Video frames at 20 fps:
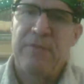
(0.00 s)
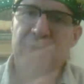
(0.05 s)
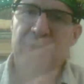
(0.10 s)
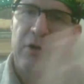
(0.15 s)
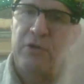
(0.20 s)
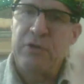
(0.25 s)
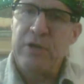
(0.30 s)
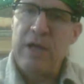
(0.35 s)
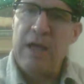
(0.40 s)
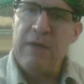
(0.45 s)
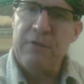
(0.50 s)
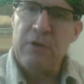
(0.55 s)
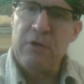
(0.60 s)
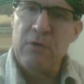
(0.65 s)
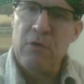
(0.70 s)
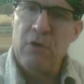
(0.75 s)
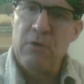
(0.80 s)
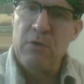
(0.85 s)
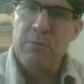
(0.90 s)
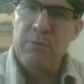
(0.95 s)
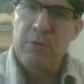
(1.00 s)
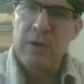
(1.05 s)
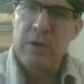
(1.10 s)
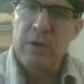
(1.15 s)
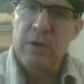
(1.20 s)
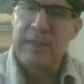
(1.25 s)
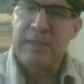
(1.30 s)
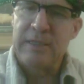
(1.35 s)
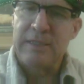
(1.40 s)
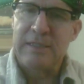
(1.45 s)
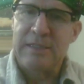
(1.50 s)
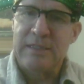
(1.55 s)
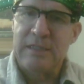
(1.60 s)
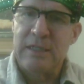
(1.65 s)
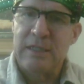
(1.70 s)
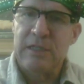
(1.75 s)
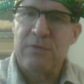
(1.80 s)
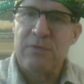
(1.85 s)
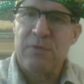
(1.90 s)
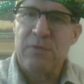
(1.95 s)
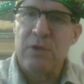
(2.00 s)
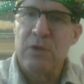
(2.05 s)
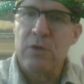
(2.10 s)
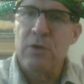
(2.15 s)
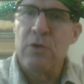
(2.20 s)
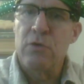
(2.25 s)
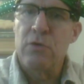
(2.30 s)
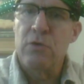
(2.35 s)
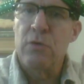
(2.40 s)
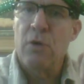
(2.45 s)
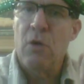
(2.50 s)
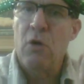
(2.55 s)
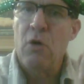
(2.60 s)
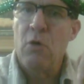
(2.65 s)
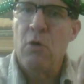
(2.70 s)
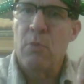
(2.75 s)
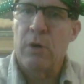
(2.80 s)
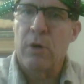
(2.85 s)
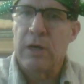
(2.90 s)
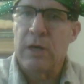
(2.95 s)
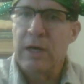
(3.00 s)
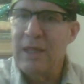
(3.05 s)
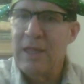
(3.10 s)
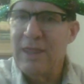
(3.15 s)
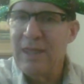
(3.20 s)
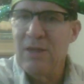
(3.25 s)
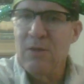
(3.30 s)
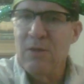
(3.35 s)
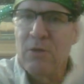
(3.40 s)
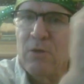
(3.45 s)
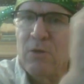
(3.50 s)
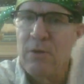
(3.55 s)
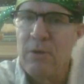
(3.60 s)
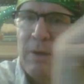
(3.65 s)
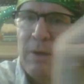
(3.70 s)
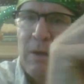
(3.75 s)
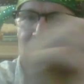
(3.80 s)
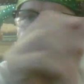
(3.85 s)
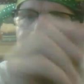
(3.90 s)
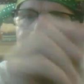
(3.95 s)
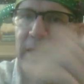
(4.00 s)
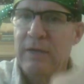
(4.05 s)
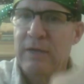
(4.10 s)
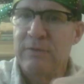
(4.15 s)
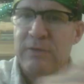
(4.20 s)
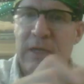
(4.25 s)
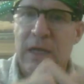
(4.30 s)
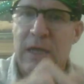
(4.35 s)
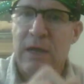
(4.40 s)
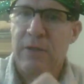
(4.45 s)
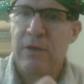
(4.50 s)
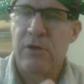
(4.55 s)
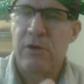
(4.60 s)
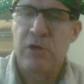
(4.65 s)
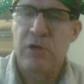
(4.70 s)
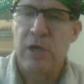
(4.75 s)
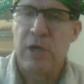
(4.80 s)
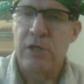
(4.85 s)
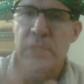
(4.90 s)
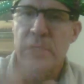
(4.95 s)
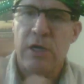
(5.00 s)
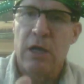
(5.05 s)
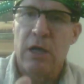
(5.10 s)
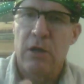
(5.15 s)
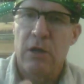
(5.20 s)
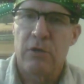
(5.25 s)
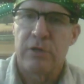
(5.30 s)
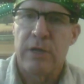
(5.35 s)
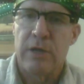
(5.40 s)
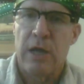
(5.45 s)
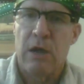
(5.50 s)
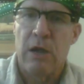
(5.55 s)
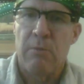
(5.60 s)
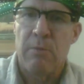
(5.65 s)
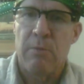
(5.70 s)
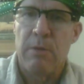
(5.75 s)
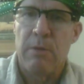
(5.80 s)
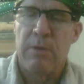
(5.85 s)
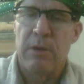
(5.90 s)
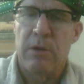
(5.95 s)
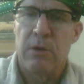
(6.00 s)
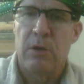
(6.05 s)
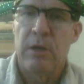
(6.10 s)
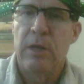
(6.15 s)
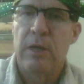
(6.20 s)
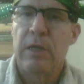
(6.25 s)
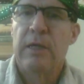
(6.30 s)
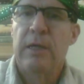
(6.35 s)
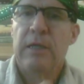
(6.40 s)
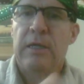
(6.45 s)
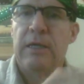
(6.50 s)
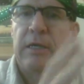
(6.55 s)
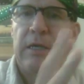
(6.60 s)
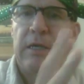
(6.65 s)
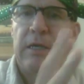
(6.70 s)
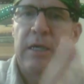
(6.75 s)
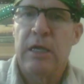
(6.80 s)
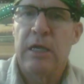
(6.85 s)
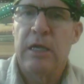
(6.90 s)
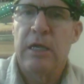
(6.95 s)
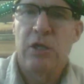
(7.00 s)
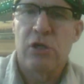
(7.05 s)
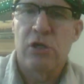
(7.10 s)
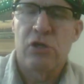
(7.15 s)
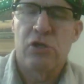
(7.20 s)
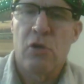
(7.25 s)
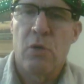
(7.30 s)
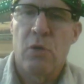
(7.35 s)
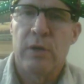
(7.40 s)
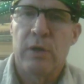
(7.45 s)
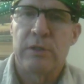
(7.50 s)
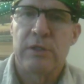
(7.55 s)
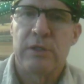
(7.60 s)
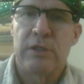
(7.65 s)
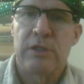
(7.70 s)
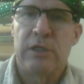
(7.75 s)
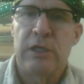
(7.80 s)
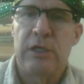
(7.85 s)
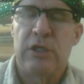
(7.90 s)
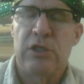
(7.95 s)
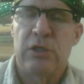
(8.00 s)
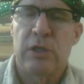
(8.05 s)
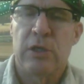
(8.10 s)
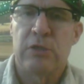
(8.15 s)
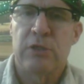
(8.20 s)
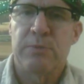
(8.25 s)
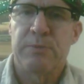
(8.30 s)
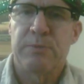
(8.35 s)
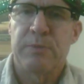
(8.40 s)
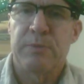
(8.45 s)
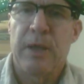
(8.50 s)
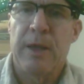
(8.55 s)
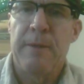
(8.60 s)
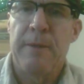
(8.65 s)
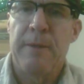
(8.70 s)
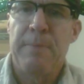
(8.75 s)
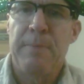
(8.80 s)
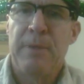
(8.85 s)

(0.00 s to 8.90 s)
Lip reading: first half of your notebook, it's for you to do the homework. Anything you learn about leaves and how they change in colors now might be good to show us, to teach us, okay?